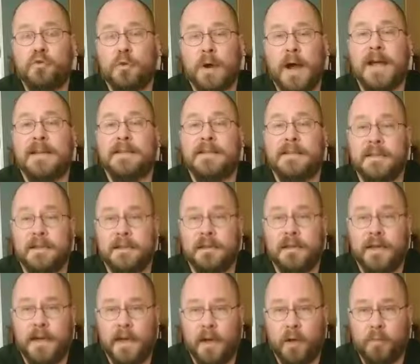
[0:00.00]

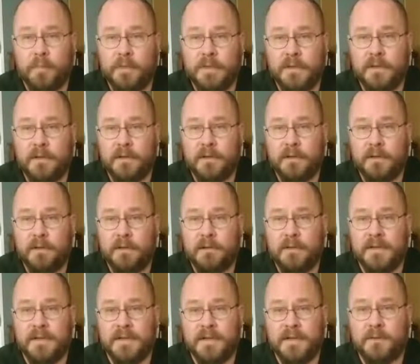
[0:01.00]
drastically helped
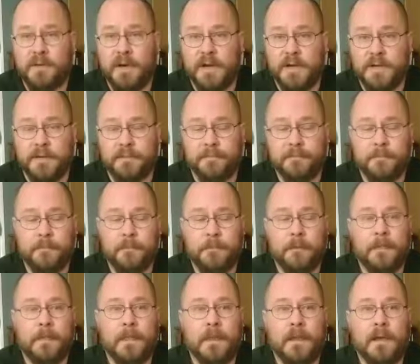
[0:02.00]
the situation.
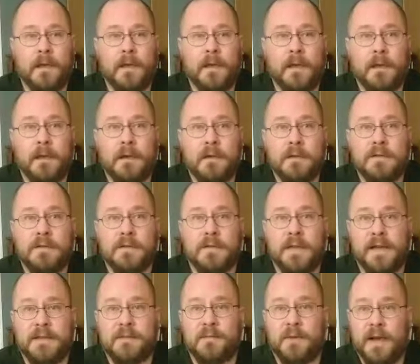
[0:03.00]

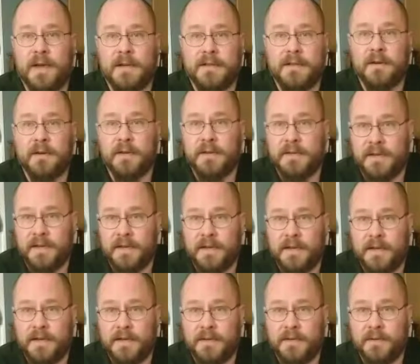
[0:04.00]
So that's when I started
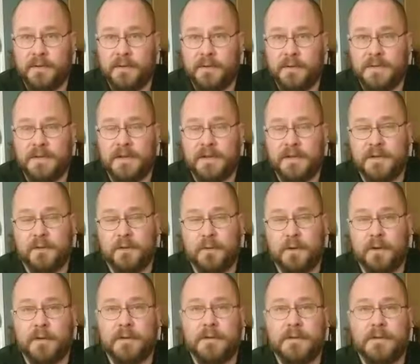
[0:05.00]
digging into
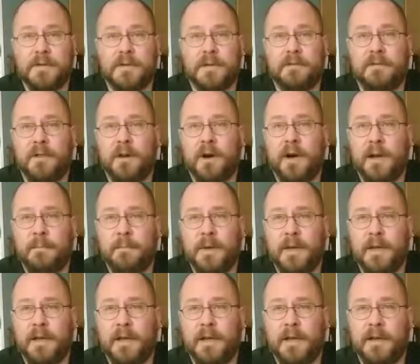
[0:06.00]
essential oils, even though I'd
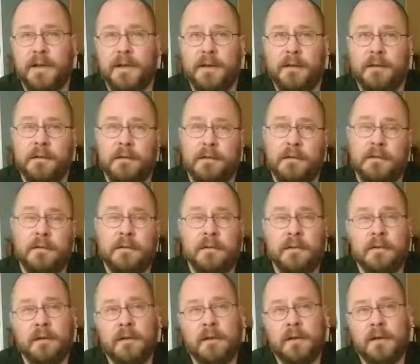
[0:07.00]
been
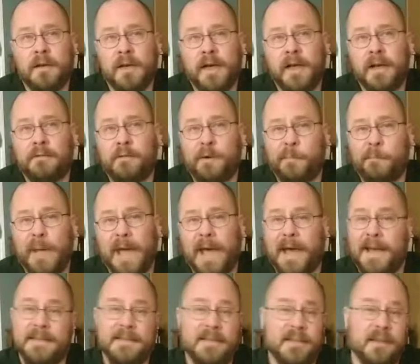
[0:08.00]
kind of a
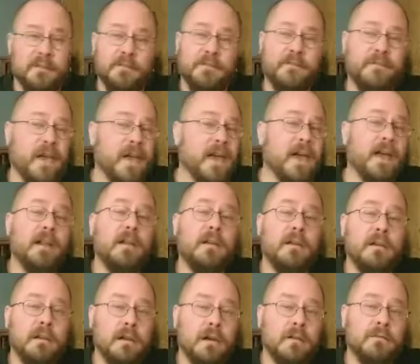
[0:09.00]
passing
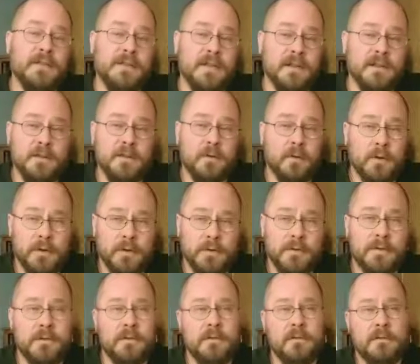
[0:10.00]
fan of essential
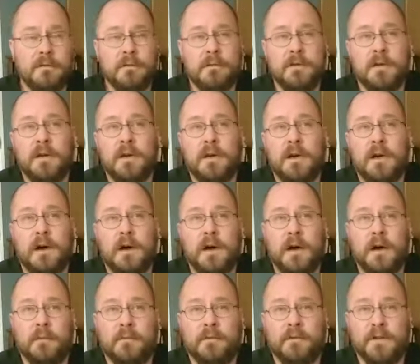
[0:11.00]
oils
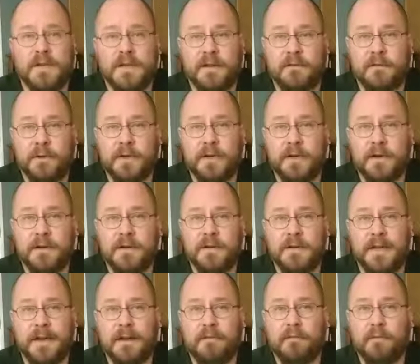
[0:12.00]
for several
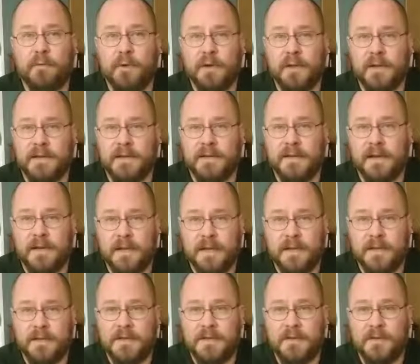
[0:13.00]
years. I never really
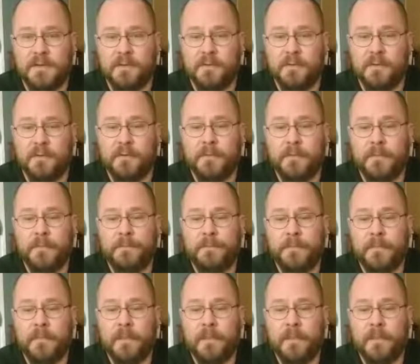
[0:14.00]
dug into